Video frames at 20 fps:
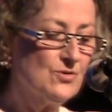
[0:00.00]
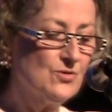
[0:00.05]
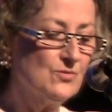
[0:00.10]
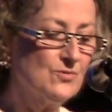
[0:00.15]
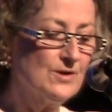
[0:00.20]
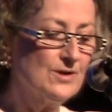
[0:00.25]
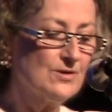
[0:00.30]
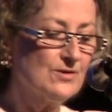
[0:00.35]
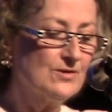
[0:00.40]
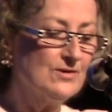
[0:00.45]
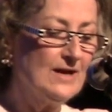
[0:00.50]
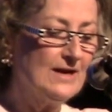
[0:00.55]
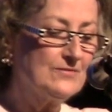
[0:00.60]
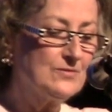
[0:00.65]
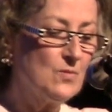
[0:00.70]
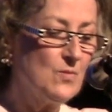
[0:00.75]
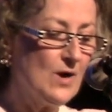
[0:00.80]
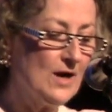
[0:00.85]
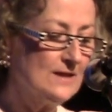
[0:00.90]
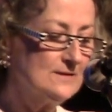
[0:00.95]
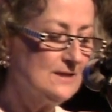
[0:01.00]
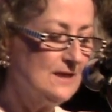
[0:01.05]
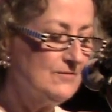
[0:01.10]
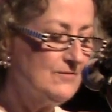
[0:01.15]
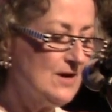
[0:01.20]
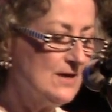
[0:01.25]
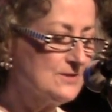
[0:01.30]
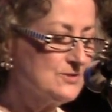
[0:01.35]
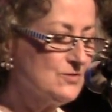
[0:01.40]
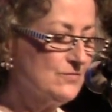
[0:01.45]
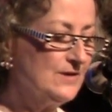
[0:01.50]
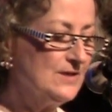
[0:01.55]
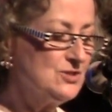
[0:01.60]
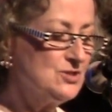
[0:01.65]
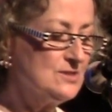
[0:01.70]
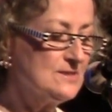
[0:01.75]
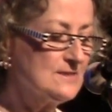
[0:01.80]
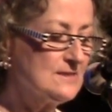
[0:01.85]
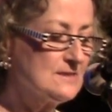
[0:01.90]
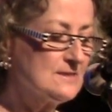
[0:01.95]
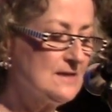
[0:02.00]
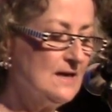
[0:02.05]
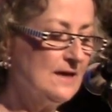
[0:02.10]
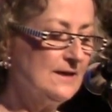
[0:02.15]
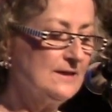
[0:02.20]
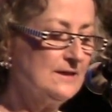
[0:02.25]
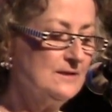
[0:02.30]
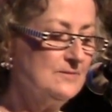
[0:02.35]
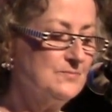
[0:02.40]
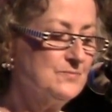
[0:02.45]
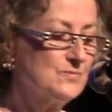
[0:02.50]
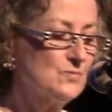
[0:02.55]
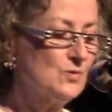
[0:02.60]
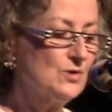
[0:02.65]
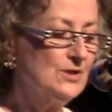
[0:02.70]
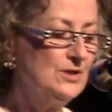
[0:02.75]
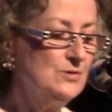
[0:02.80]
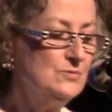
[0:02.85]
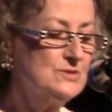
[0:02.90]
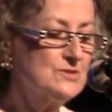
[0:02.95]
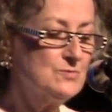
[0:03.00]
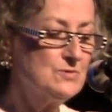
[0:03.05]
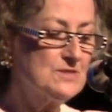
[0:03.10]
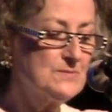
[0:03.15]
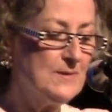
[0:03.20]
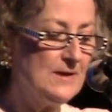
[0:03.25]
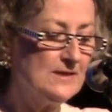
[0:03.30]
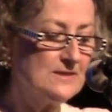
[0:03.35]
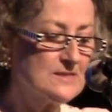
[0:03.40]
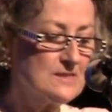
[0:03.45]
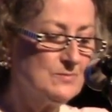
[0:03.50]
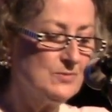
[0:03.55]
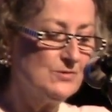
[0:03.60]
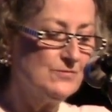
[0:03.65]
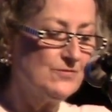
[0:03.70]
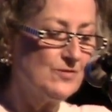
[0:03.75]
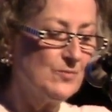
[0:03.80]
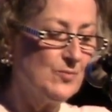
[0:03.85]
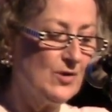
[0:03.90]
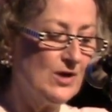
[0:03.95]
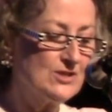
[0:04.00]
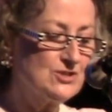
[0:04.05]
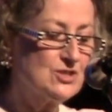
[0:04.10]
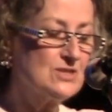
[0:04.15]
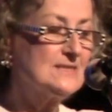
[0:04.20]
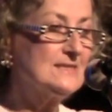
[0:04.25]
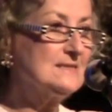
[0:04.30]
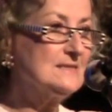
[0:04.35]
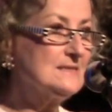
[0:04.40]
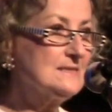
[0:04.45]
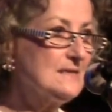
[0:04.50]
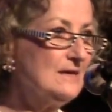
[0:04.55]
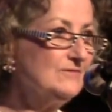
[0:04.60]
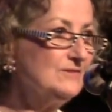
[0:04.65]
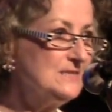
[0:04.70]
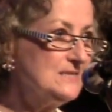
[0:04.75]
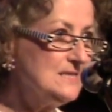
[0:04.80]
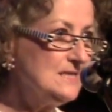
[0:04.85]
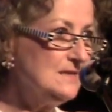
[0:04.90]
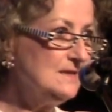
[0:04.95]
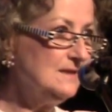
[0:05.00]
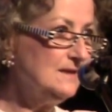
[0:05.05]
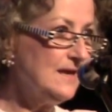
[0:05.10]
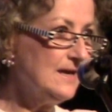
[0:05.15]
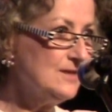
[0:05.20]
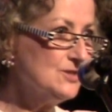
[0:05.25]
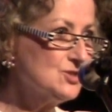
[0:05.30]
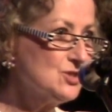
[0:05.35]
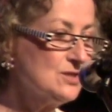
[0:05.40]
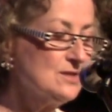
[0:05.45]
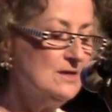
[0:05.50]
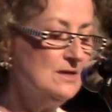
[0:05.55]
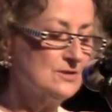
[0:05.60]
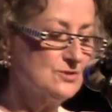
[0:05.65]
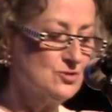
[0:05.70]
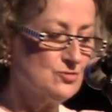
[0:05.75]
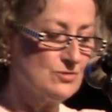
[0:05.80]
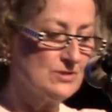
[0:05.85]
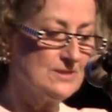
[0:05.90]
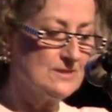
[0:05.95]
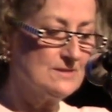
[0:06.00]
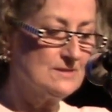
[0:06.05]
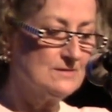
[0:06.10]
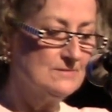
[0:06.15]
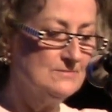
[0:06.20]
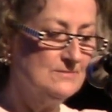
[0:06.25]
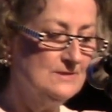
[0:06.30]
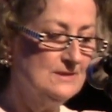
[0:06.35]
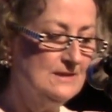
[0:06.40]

career at the Wildlife Conservation Society, where he was responsible for projects in seventeen Asian countries.